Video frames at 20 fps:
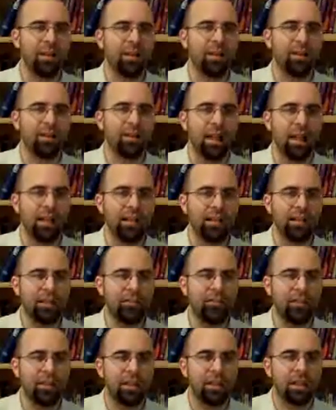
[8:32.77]

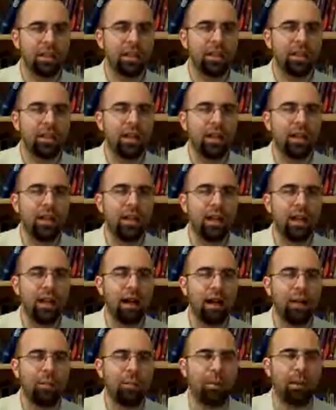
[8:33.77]
Scientifically,
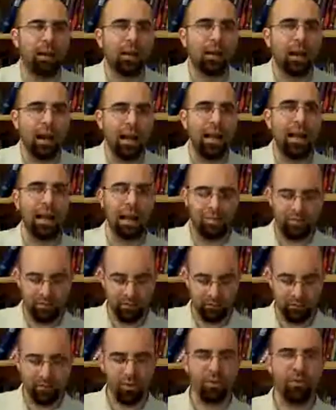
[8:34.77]
I have the
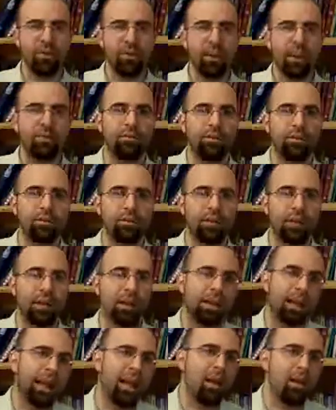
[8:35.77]
proof that I've just
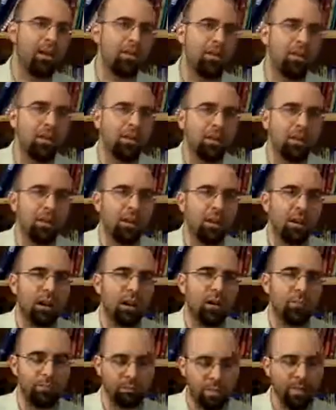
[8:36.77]
laid out.
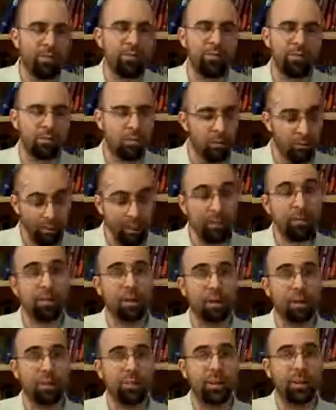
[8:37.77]

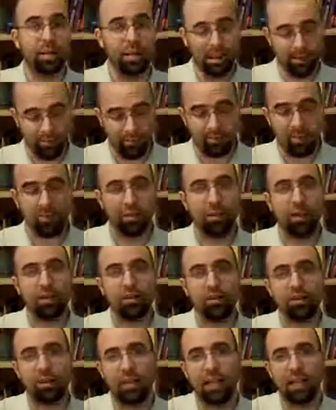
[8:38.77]
Biblically speaking, I have the proof I
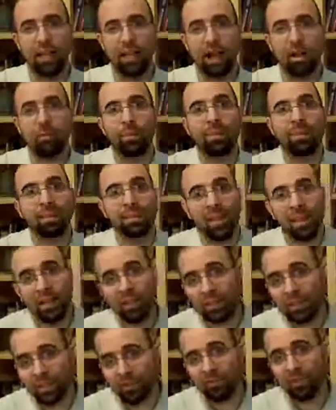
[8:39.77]
just laid out, but
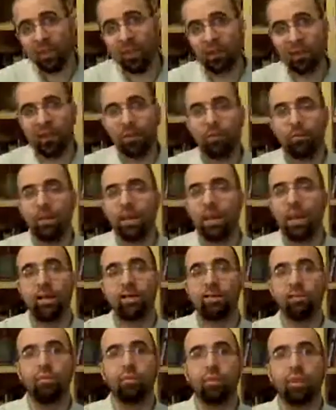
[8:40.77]
scientifically, we
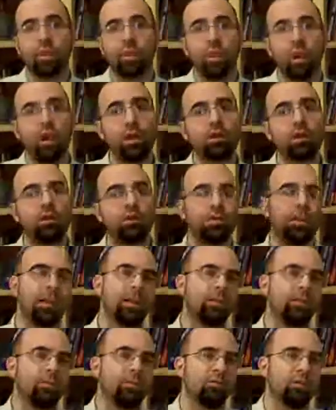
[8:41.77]
have the laws of
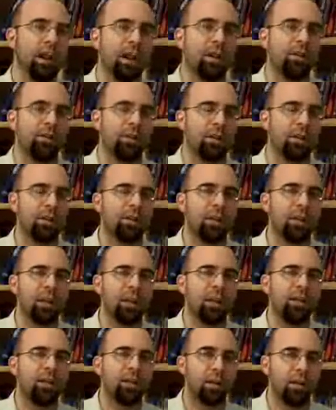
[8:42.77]
nature around us
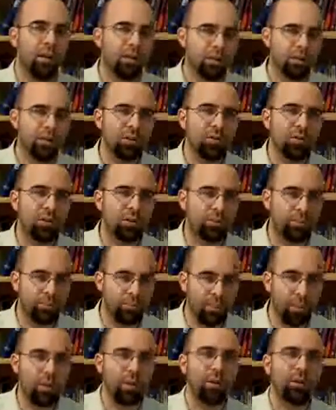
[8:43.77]
that also
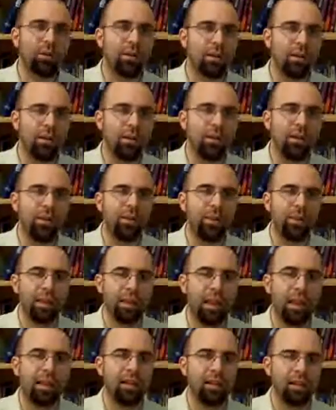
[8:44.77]
support the
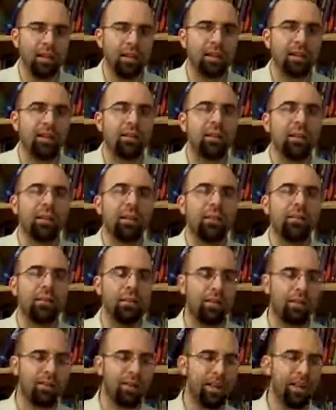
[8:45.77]
idea
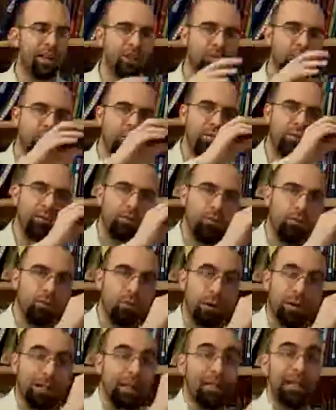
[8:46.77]
that things were
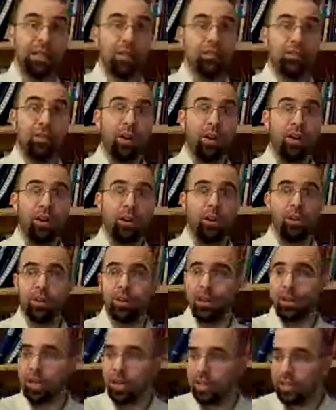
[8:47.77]
at least very
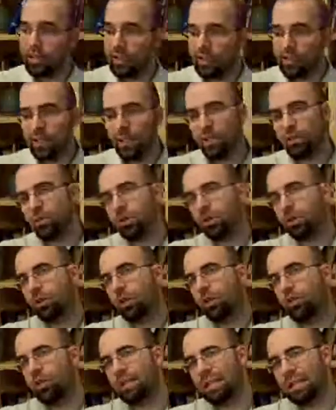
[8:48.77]
good and continuing to
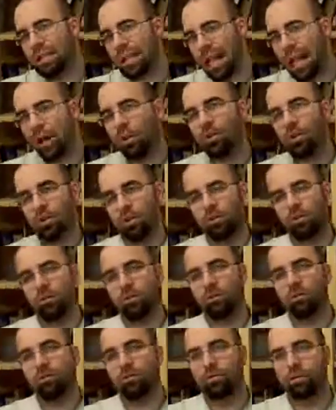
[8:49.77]
go
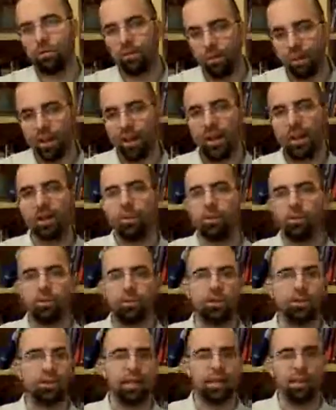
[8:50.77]
downhill from there to a
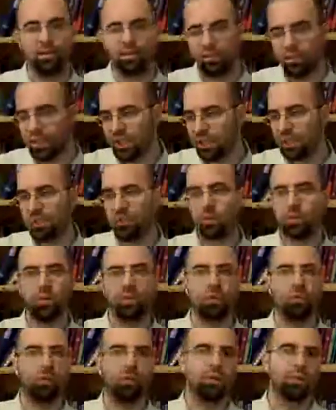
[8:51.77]
state of
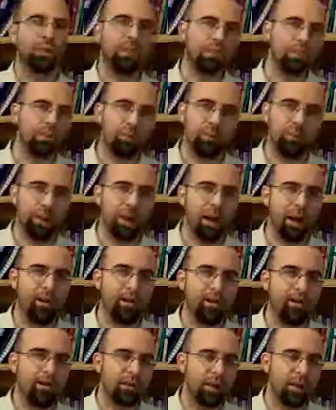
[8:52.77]
disorder,
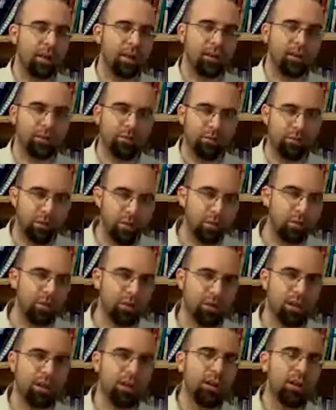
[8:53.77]
disrepair, and
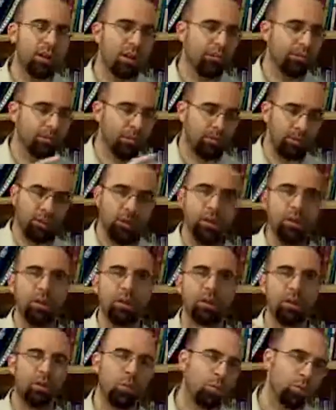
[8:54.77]
confusion, from good
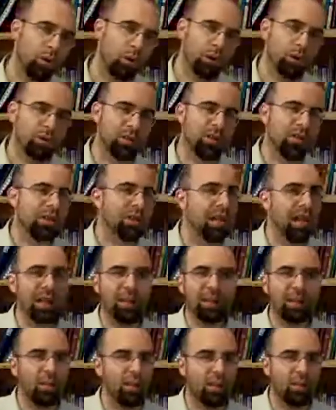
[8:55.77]
to worse.
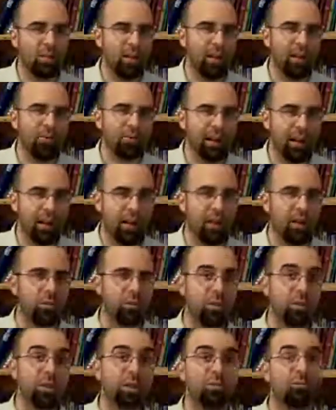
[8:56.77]
Not the other way around,
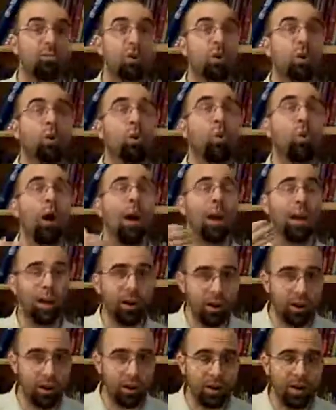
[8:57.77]
which is
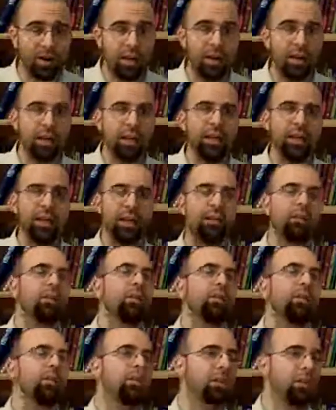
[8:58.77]
required in an
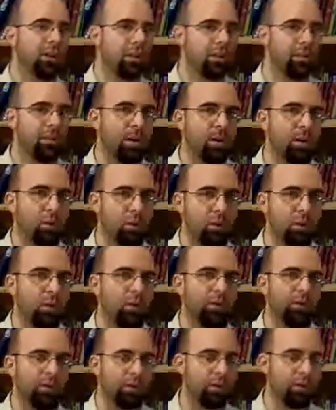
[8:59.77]
evolutionary
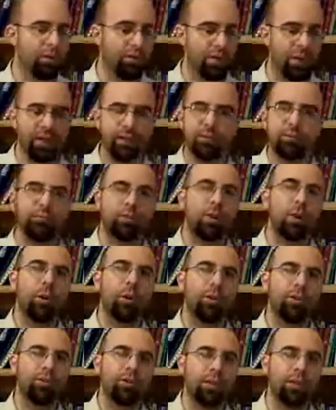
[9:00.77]
worldview of things
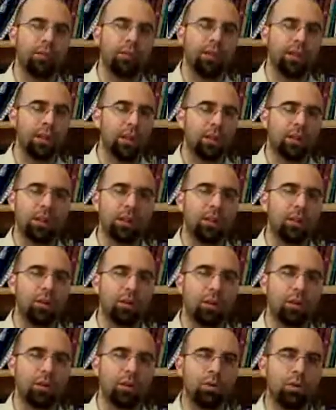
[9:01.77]
going from little
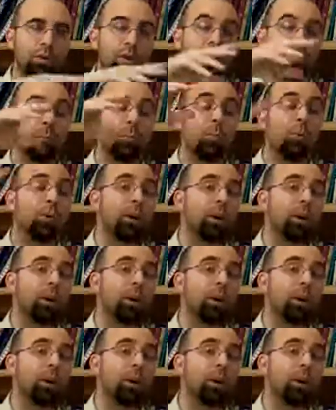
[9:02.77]
order to more